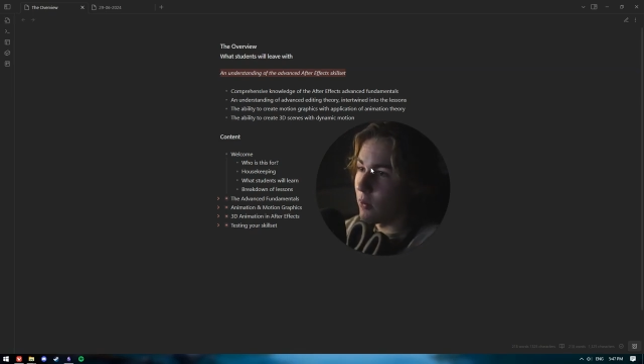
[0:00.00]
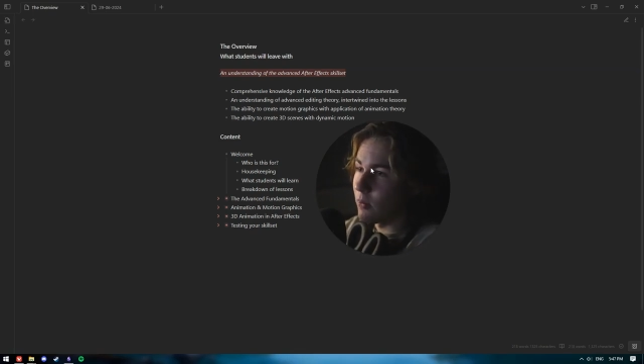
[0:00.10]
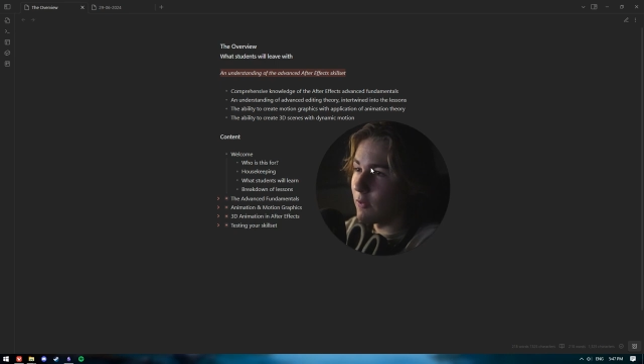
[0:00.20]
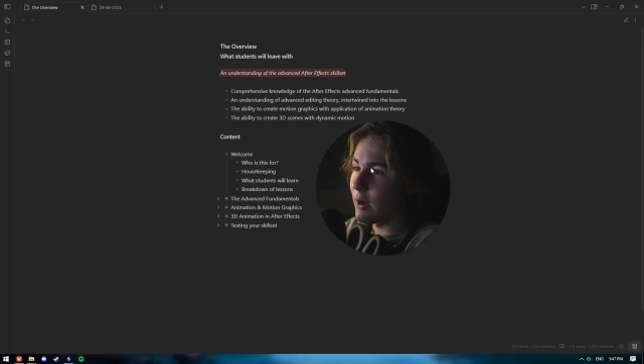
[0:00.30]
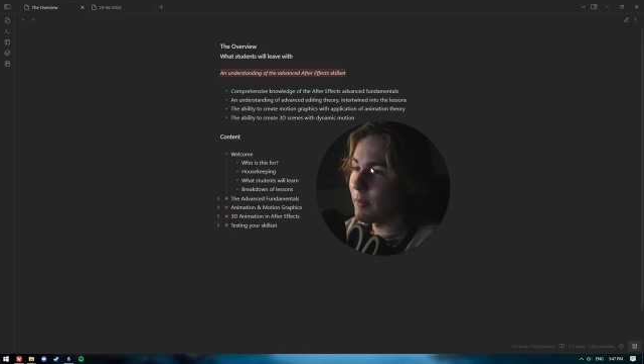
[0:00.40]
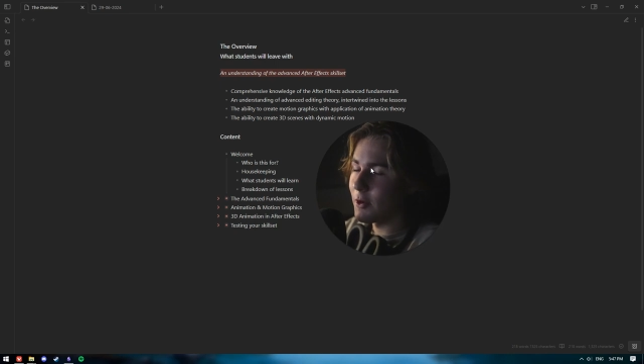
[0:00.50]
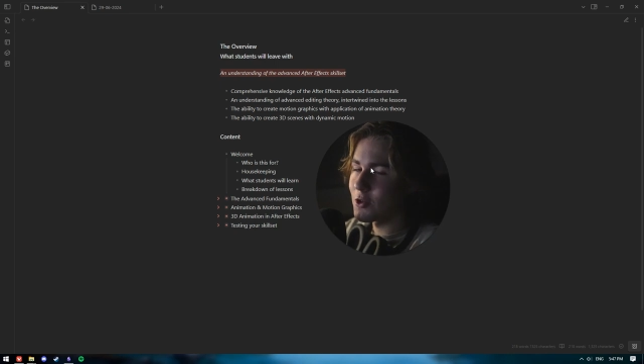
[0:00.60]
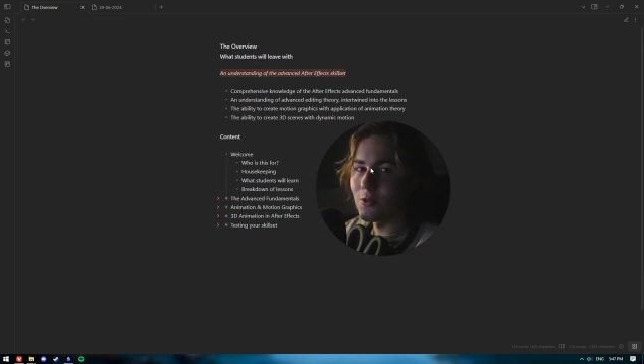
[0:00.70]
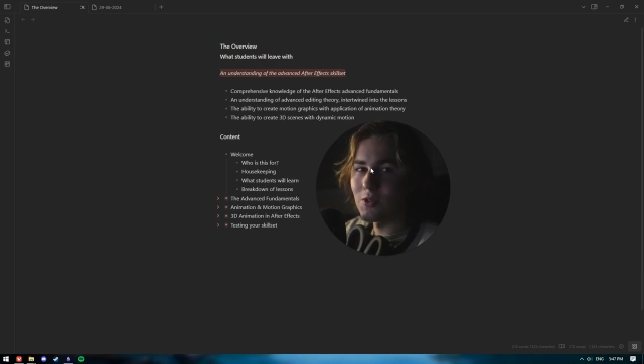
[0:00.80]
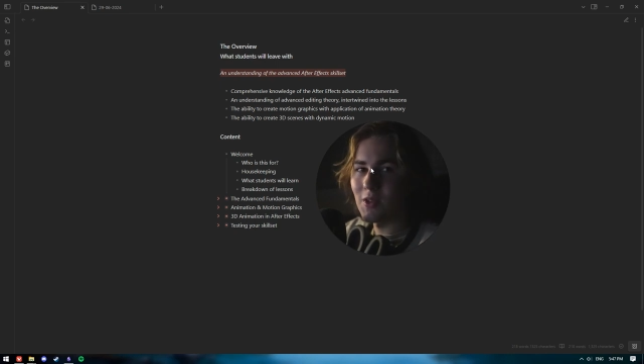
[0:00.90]
of our
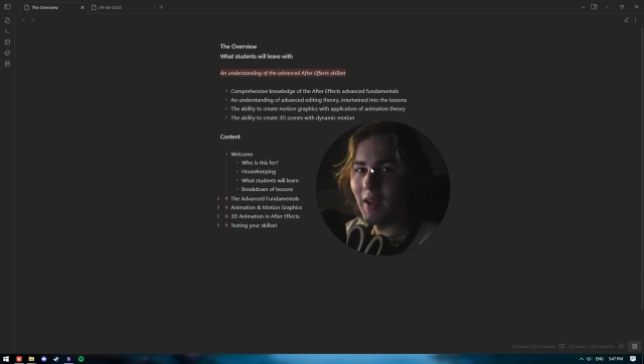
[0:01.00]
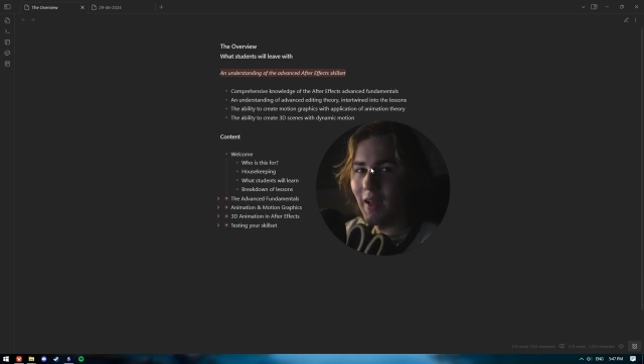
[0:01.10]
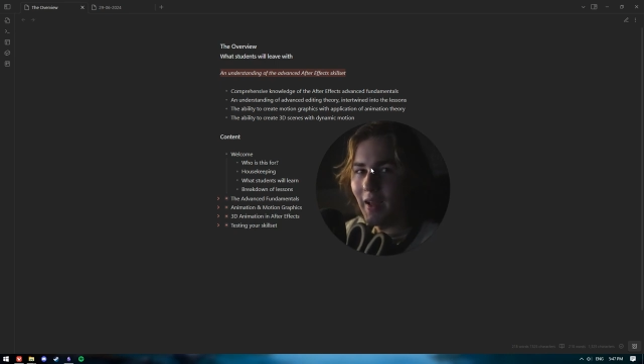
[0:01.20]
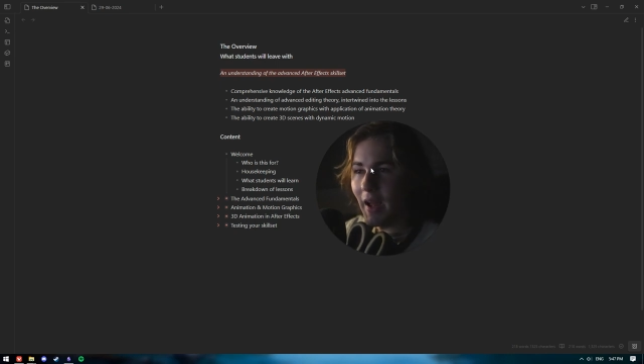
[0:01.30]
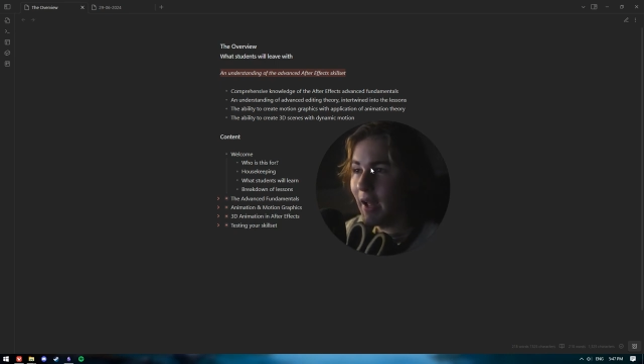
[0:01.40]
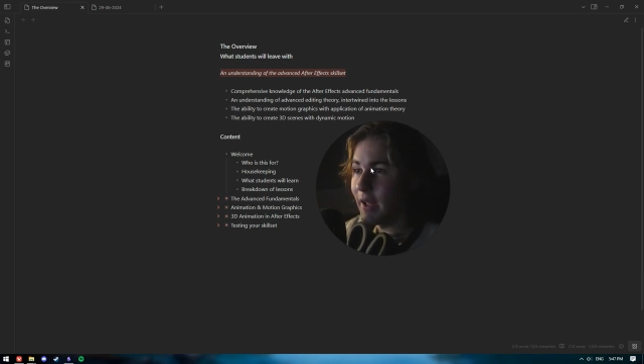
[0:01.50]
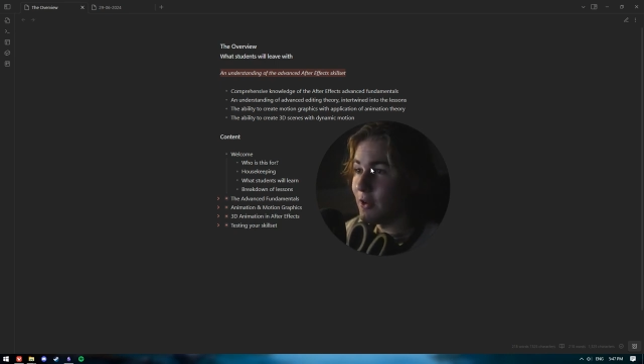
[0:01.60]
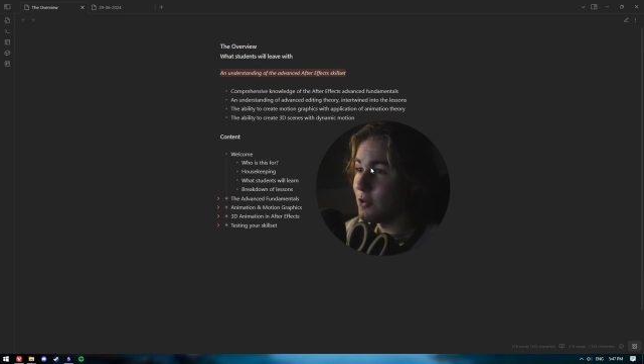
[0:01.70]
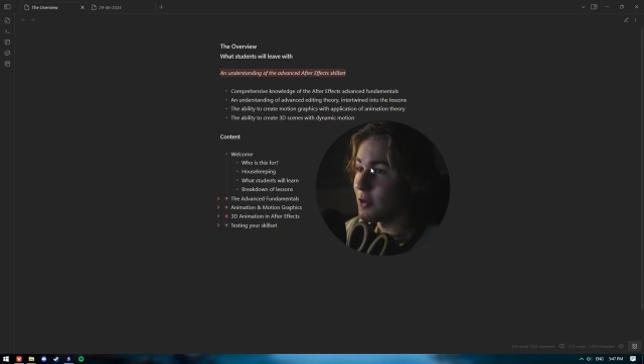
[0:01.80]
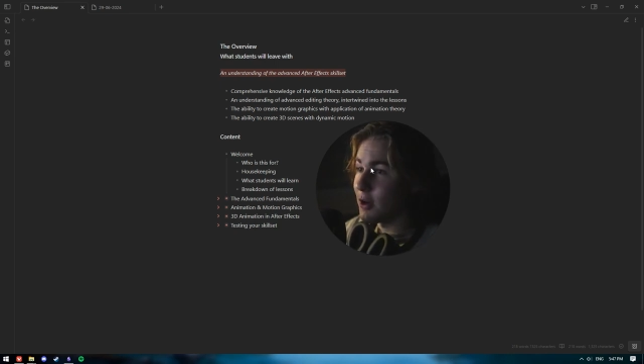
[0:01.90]
modules, and
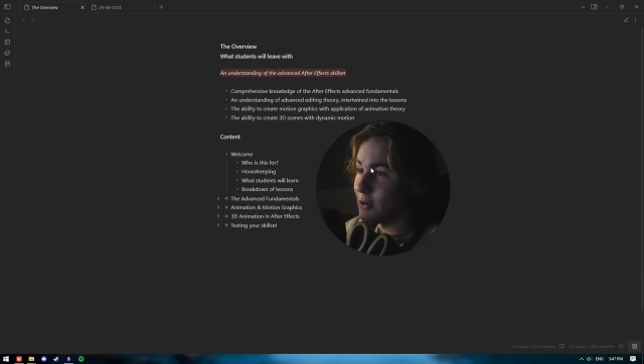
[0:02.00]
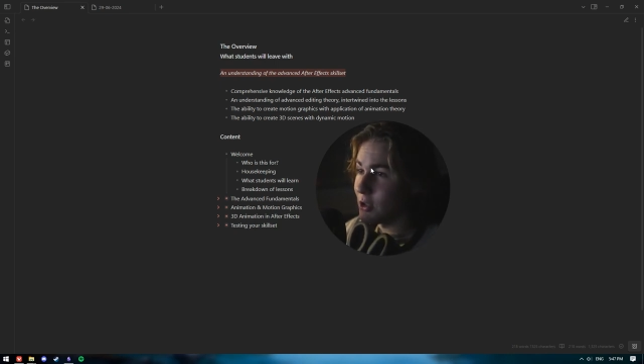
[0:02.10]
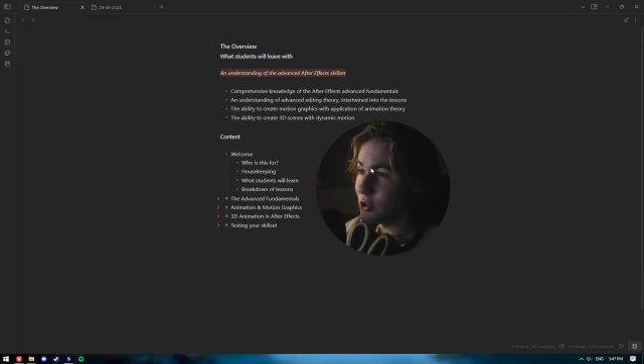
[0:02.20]
you're going